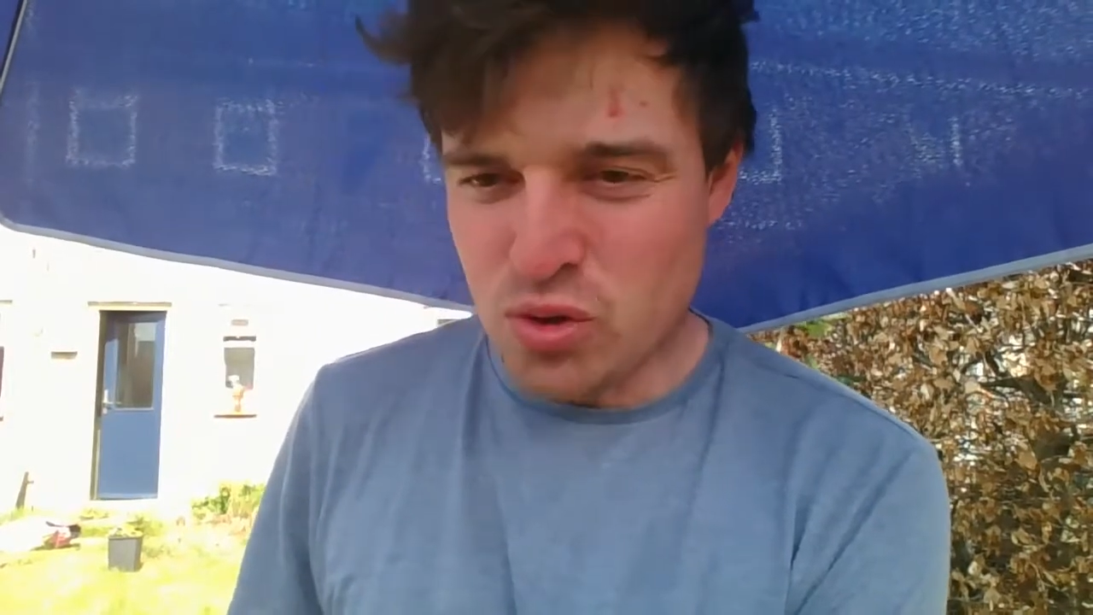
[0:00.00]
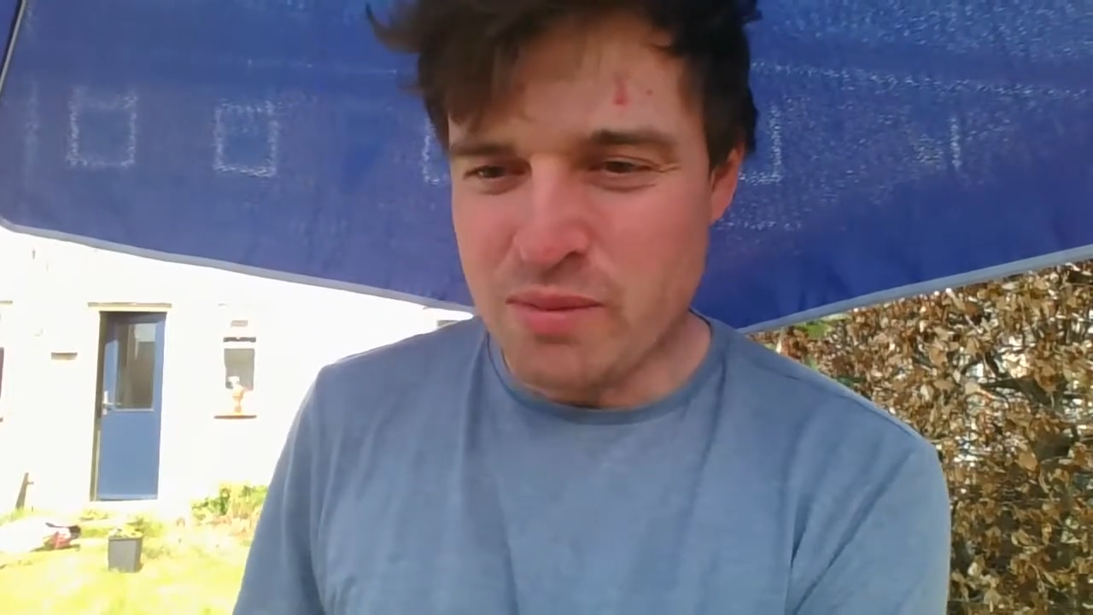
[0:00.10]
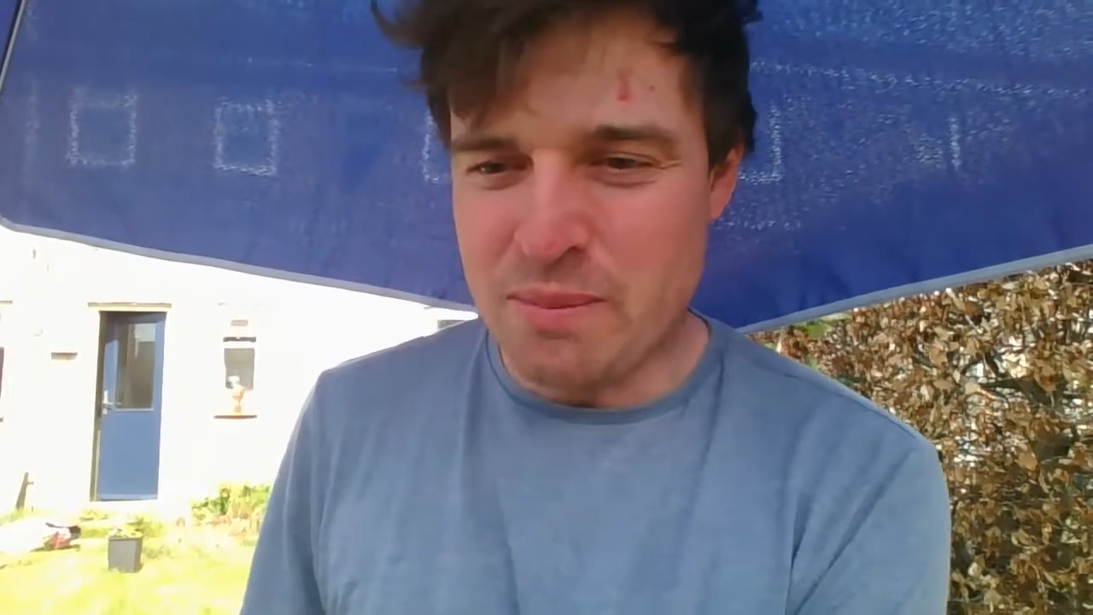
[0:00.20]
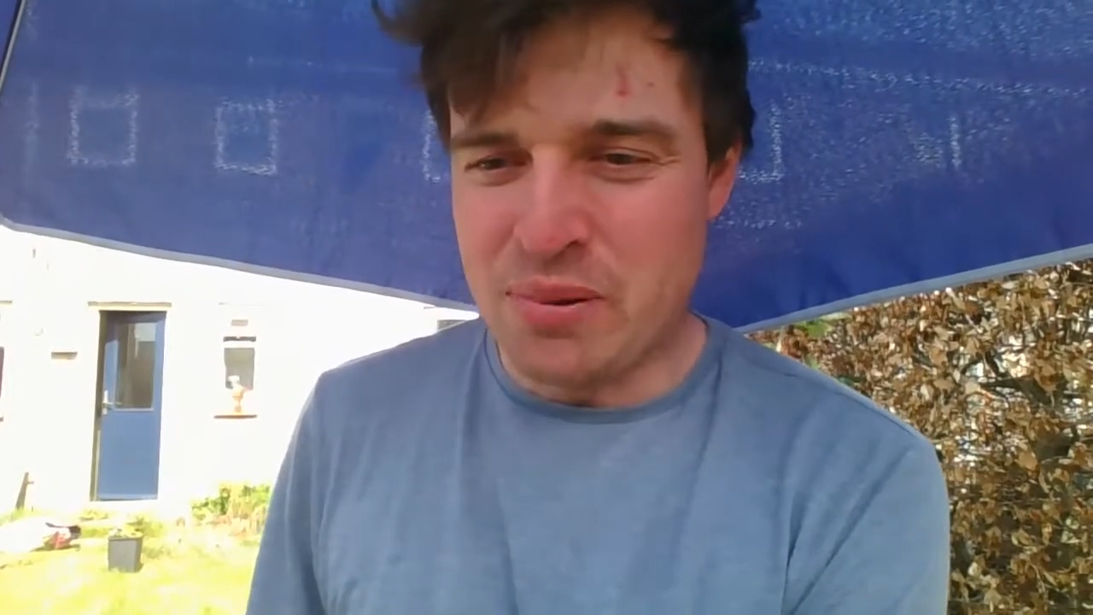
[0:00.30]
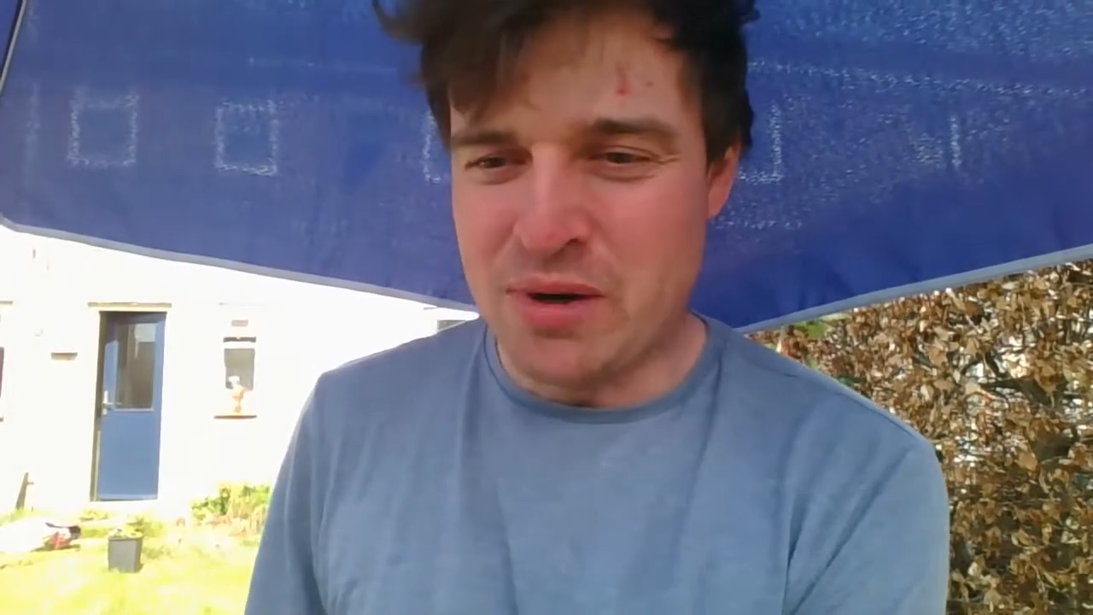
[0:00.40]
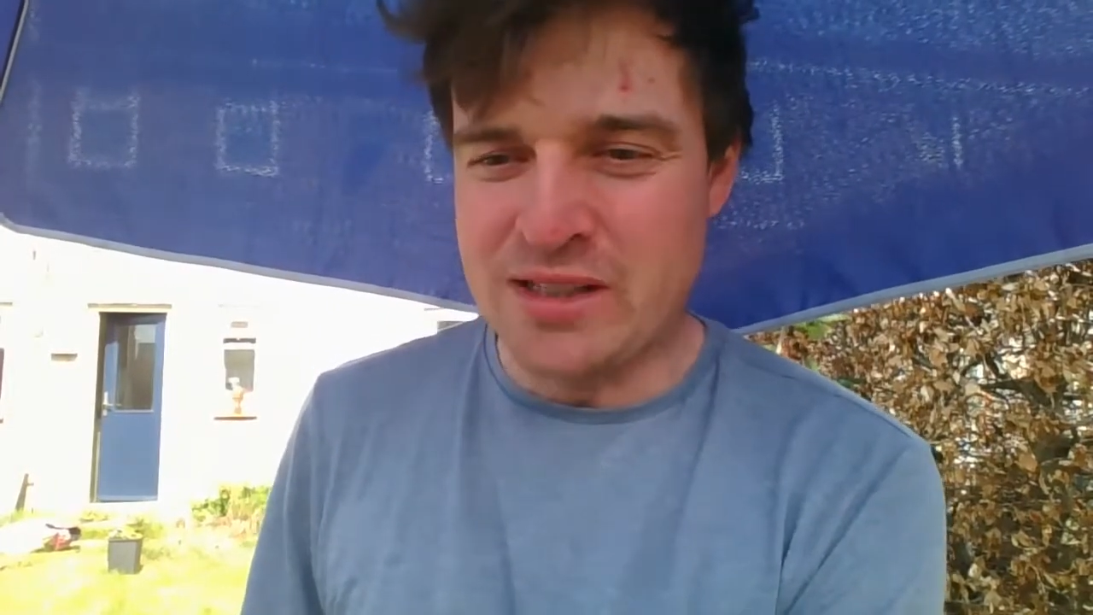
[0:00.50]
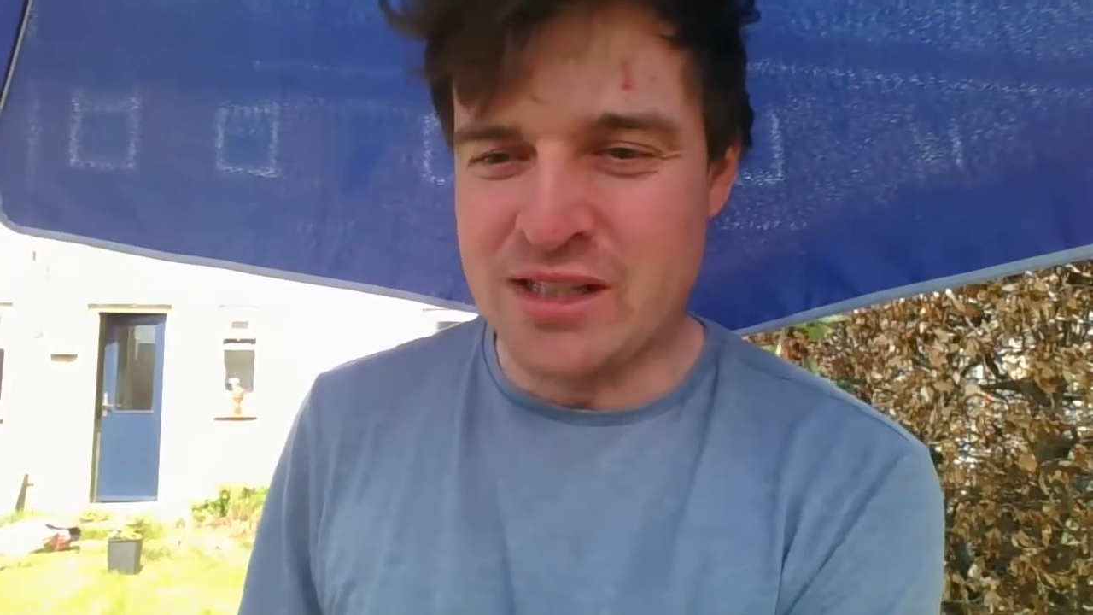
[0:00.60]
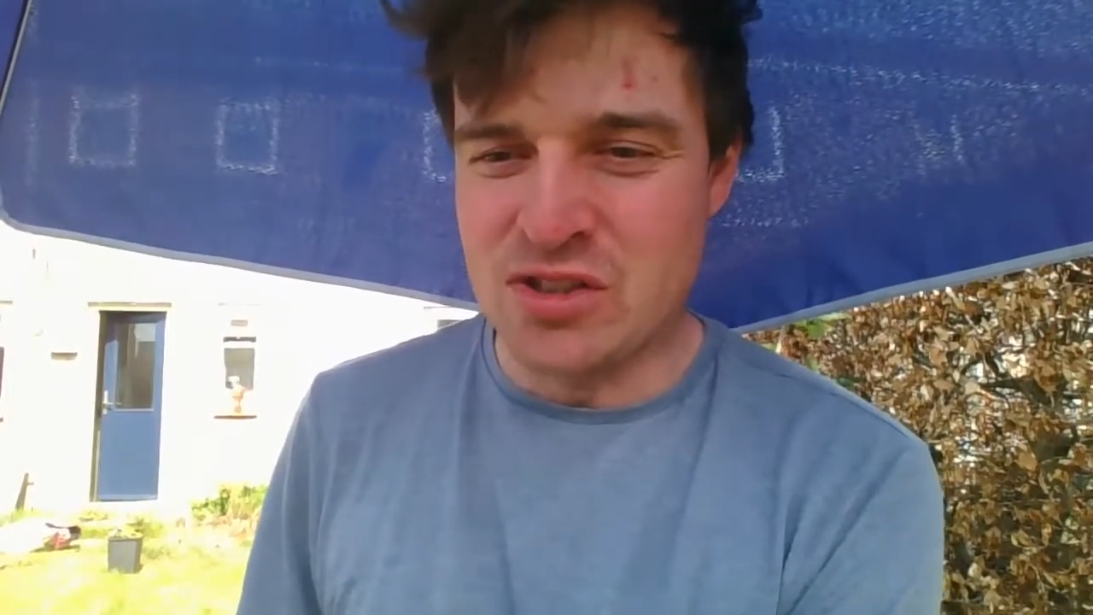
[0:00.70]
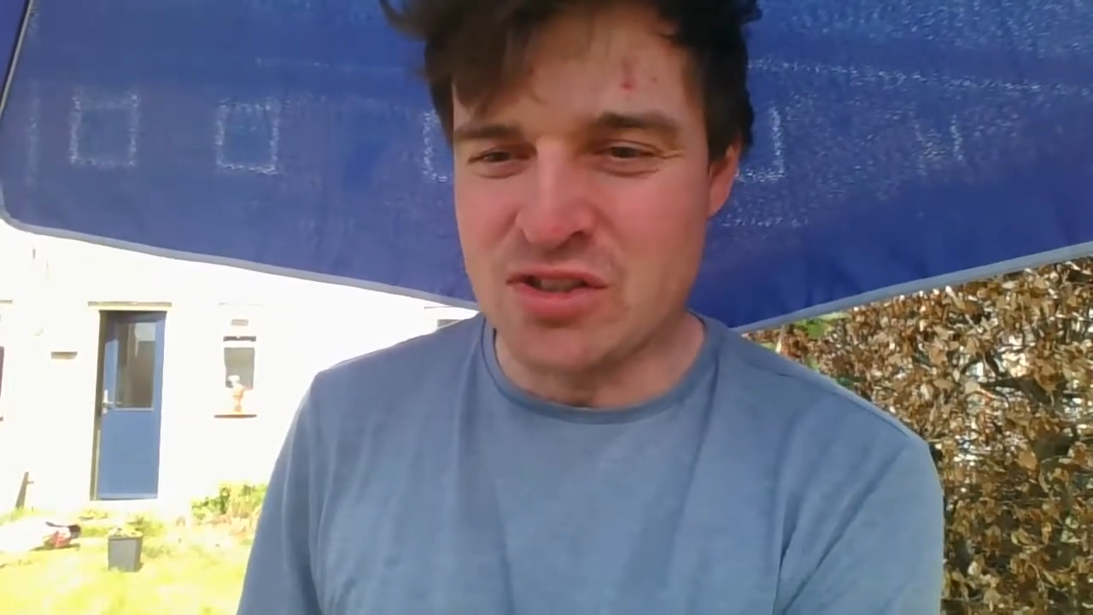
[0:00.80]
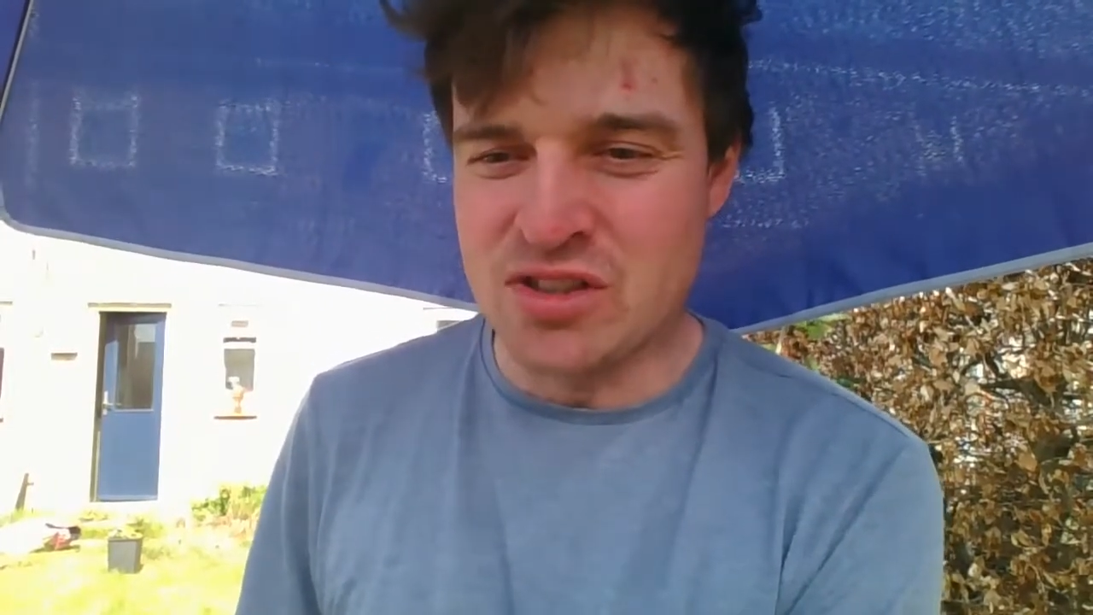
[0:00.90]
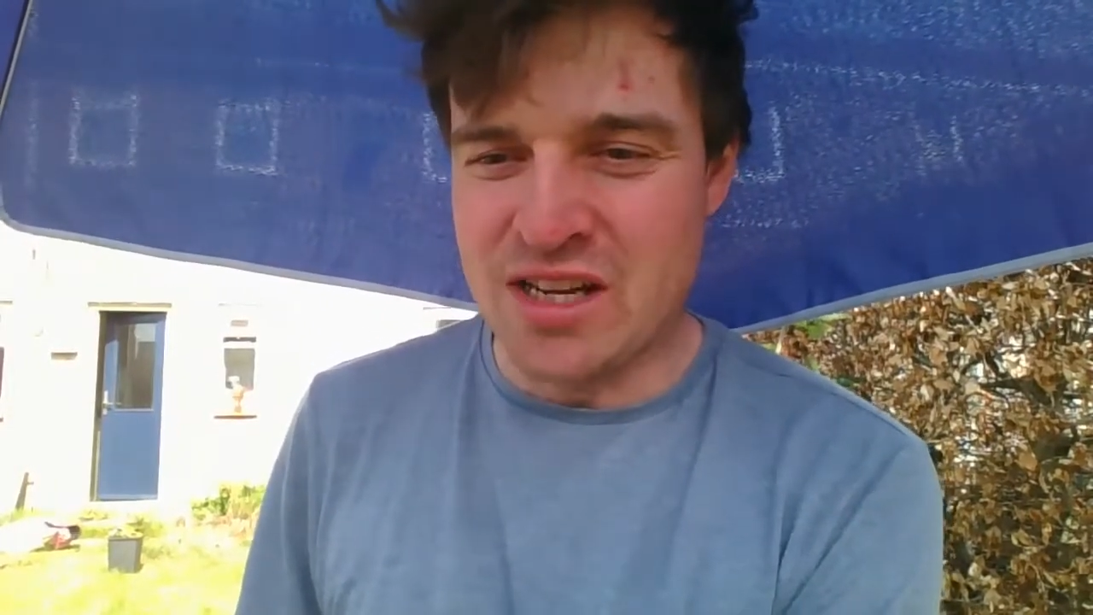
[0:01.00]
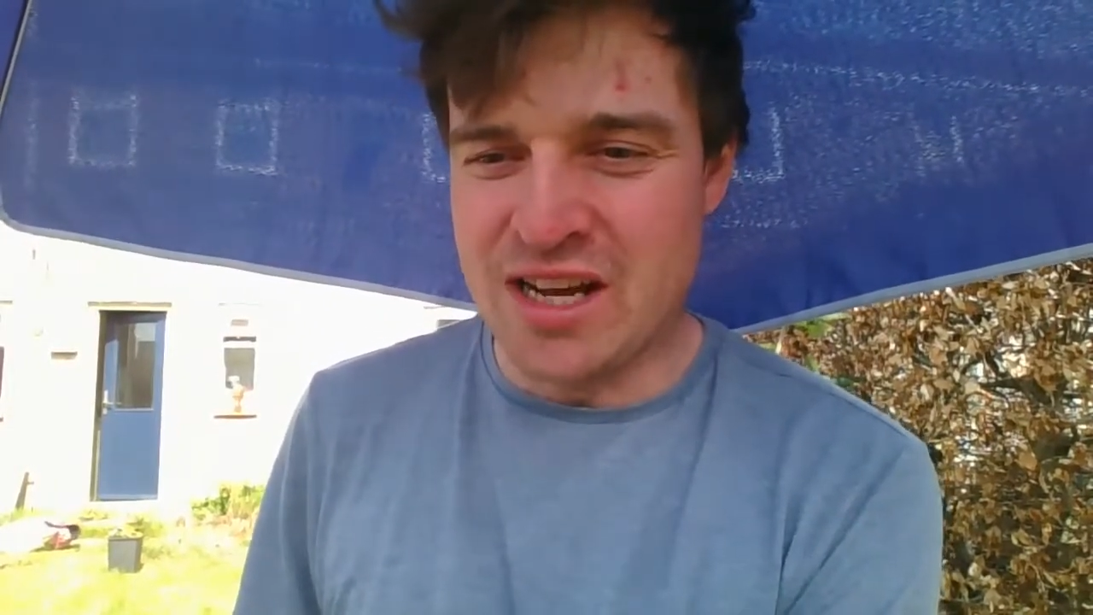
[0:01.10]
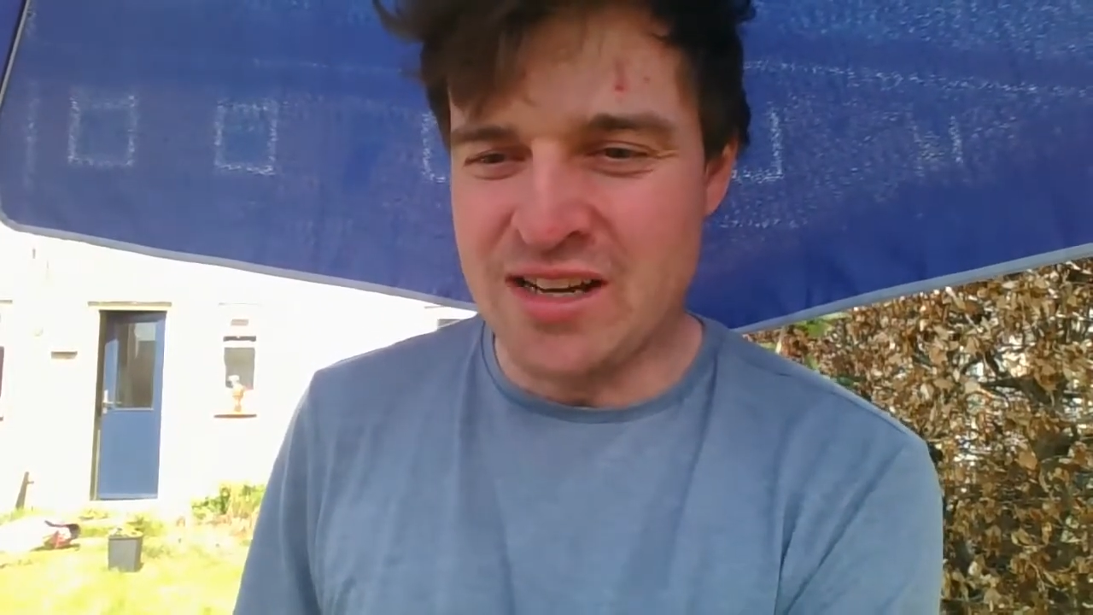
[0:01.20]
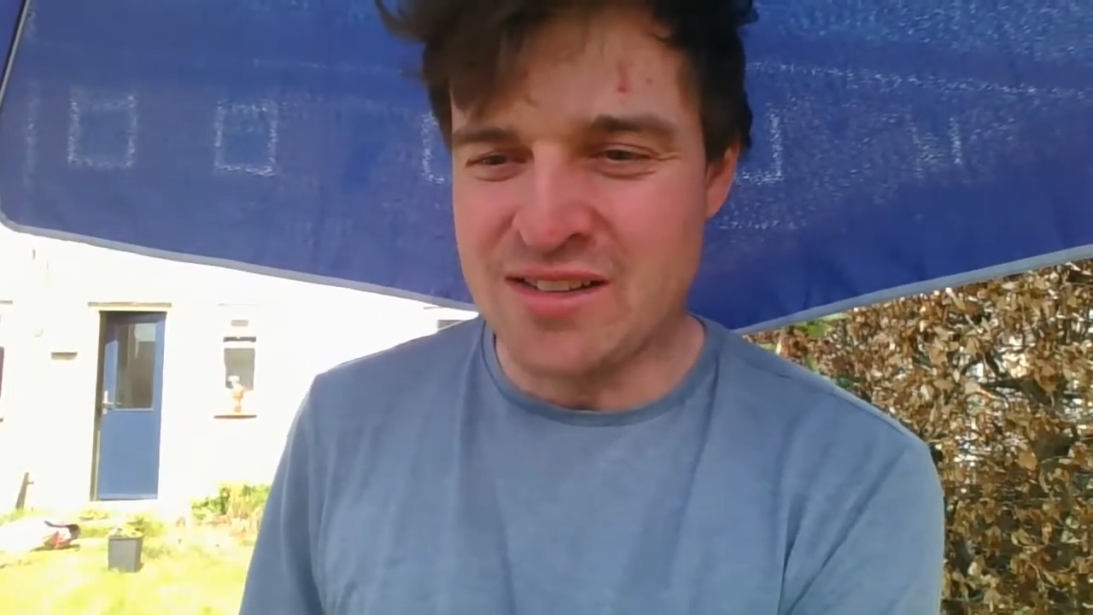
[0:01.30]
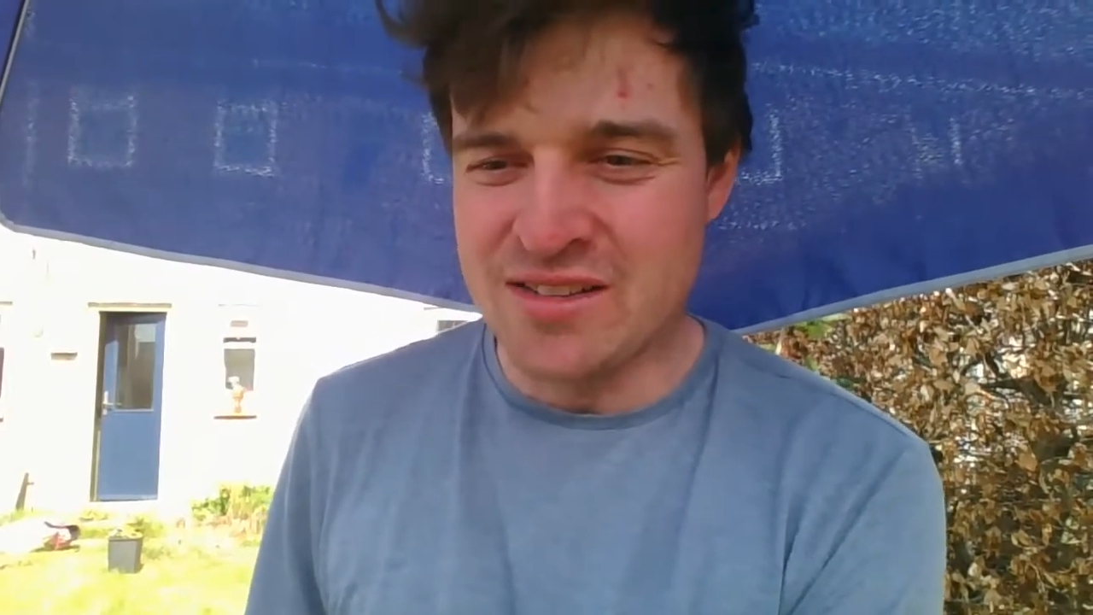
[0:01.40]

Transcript: about PlayStations and that,